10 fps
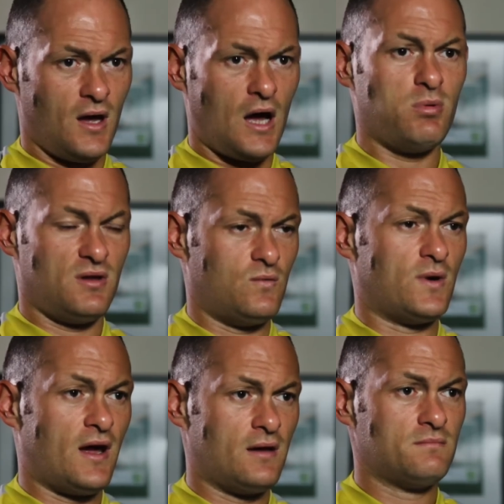I believe
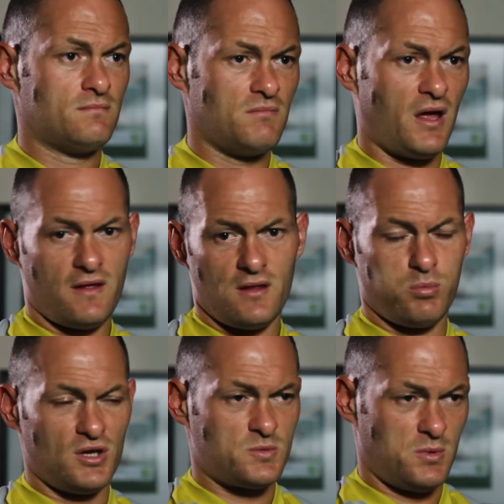we can. I think the
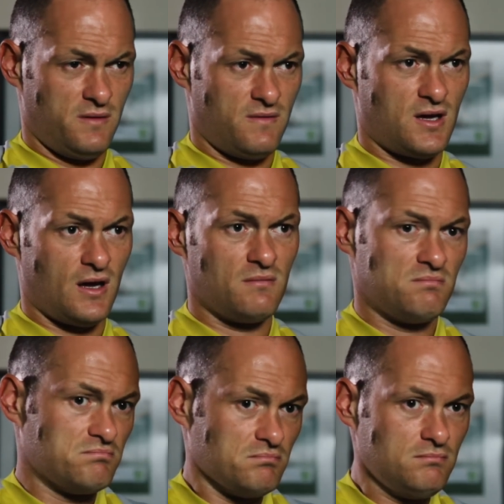players believe they
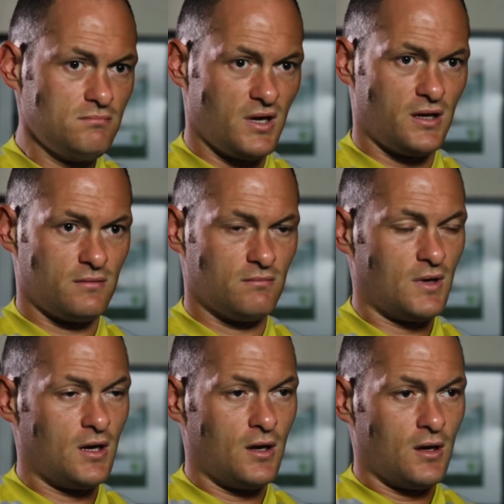can.
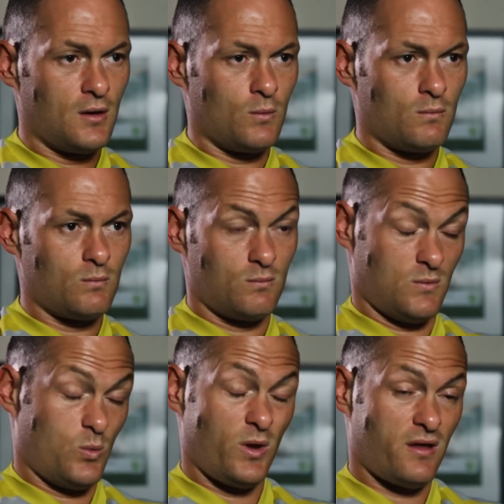And
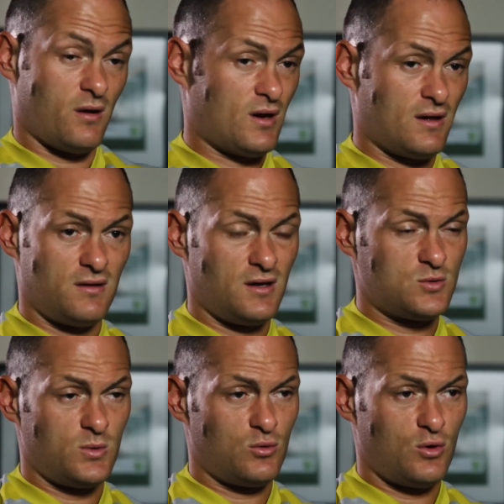the one thing I'll guarantee
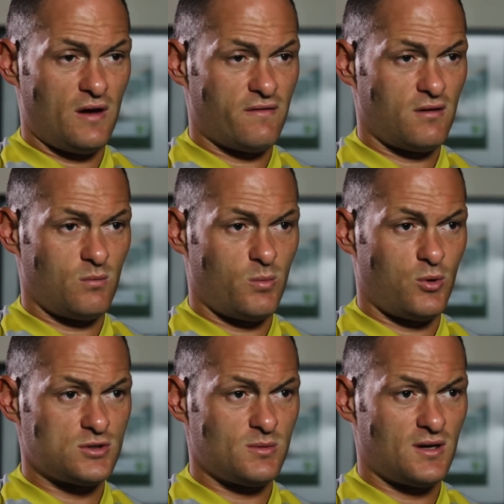is we'll do everything we
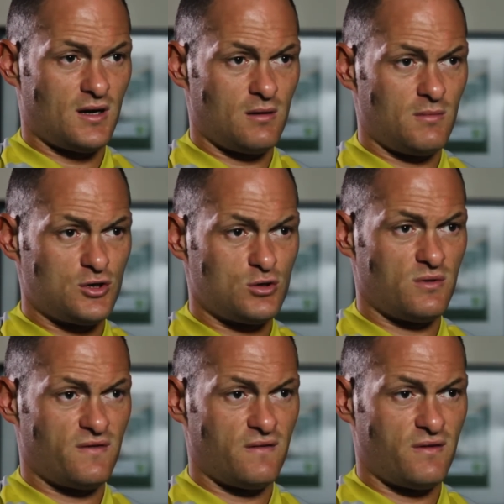possibly can to make sure
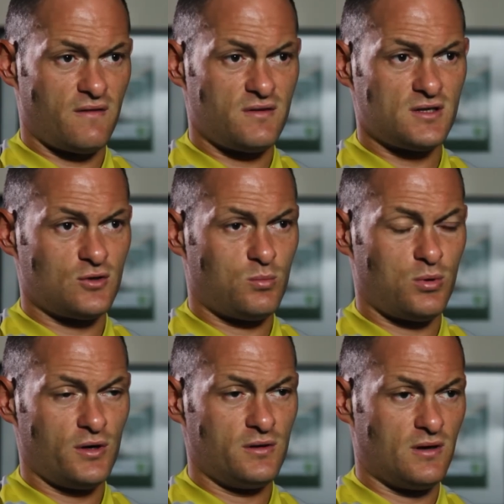we fight for every single
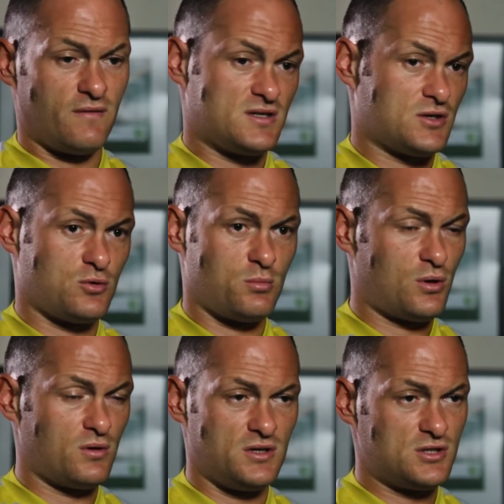point and every single
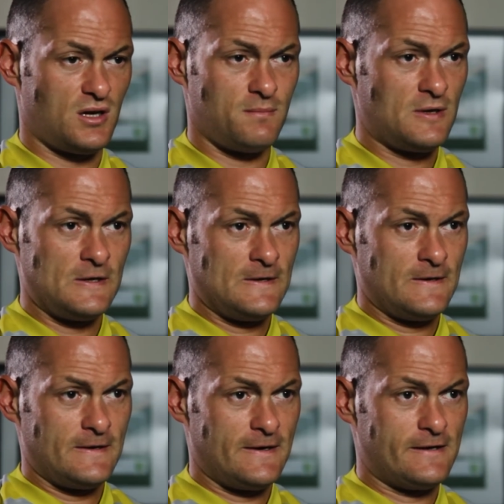ball in each game.
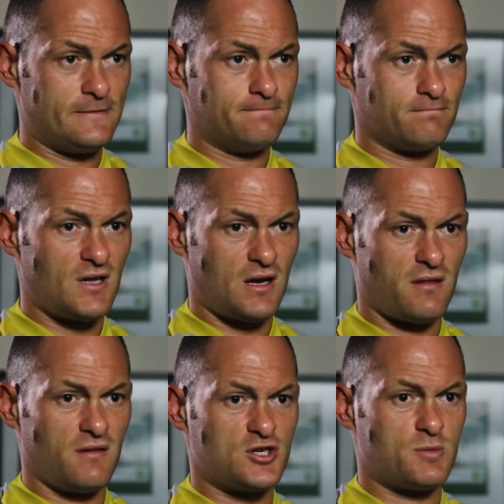And I
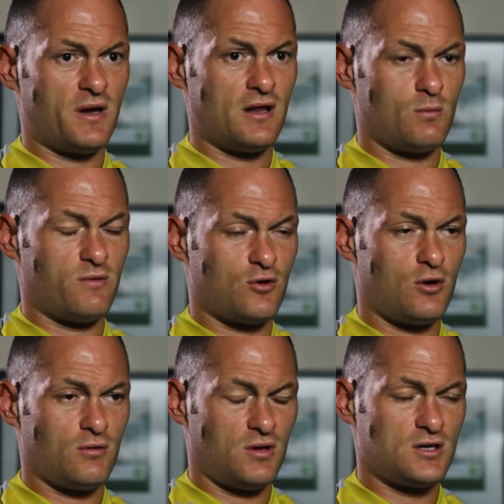think the spirit that we've
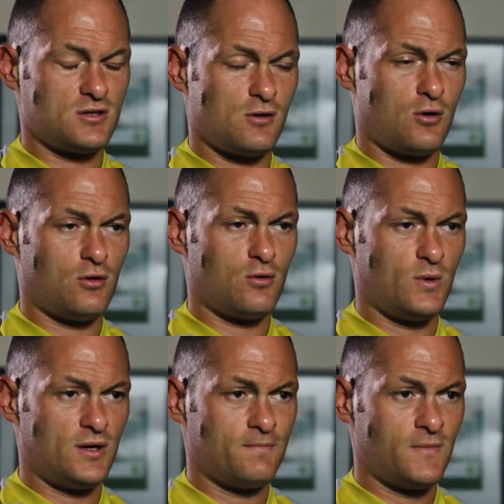got will take us a long, long
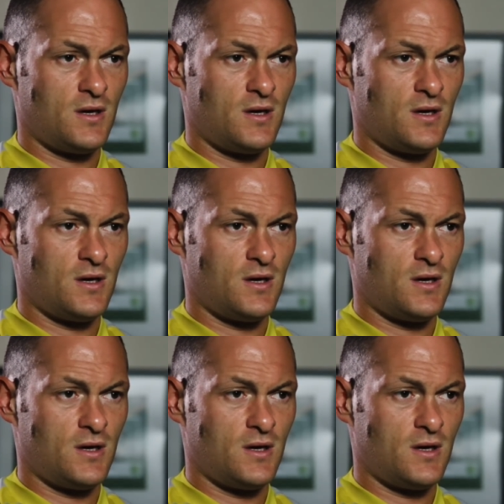way.